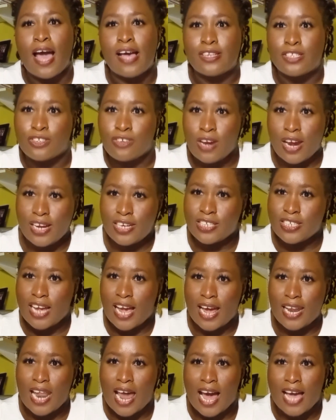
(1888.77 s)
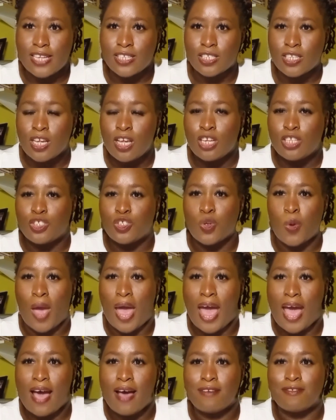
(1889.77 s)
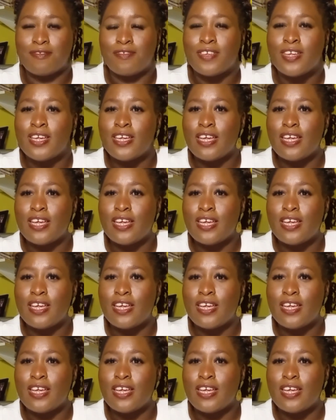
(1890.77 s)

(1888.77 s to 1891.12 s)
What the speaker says: as great allies to have